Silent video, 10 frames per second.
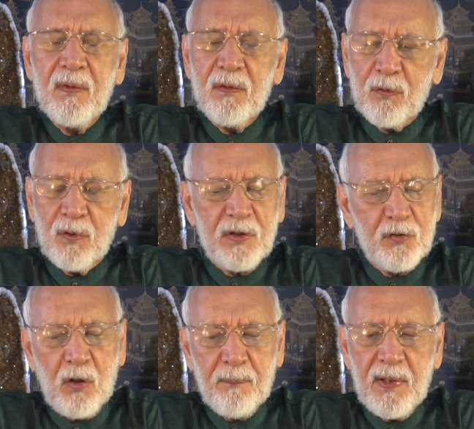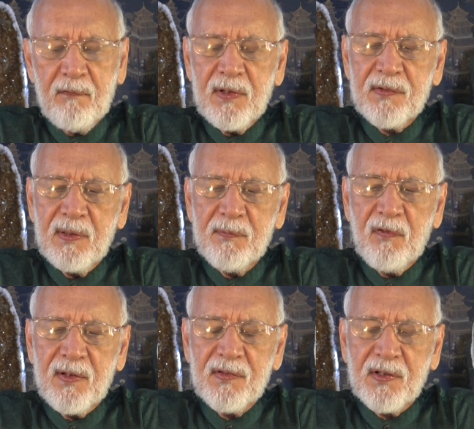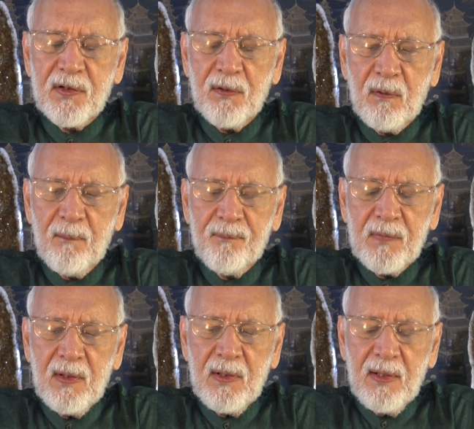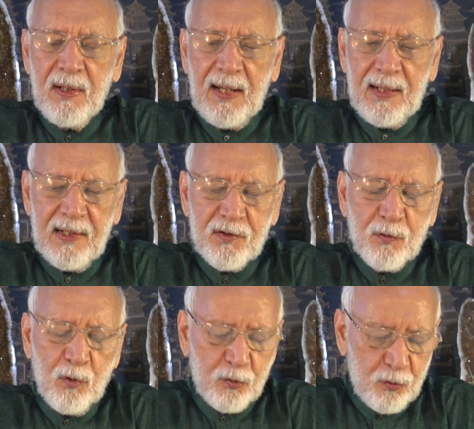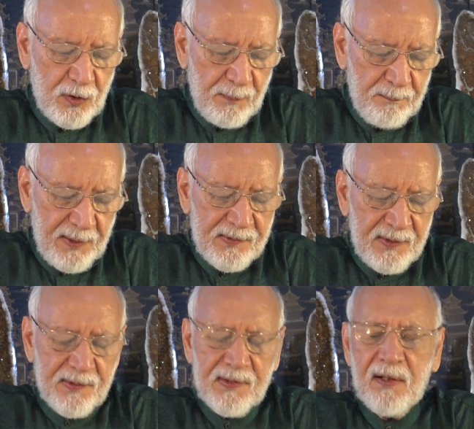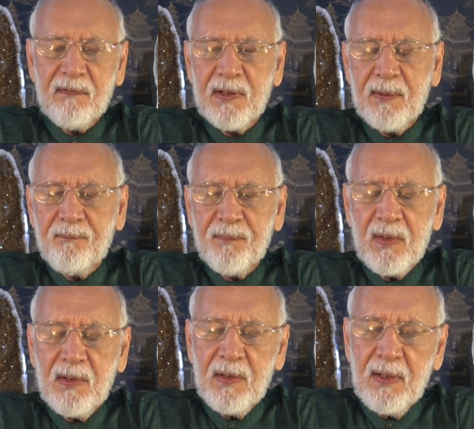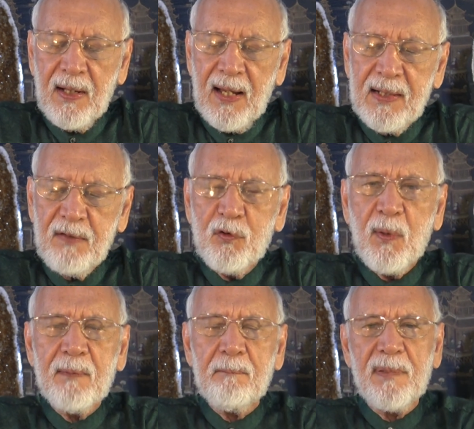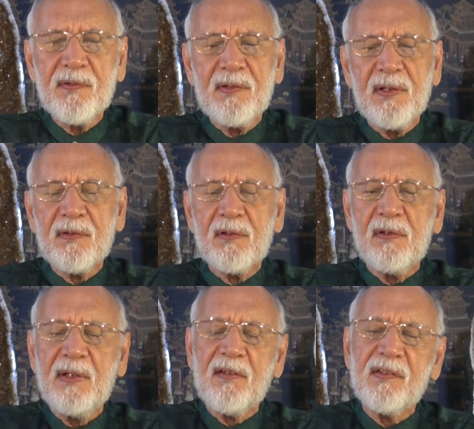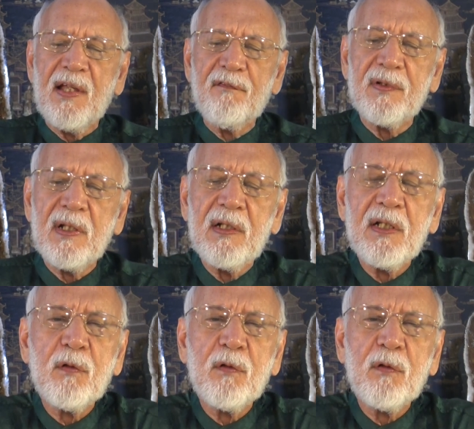So the job area seems very secure. And let's go to the business area. And if you are in business, there's definitely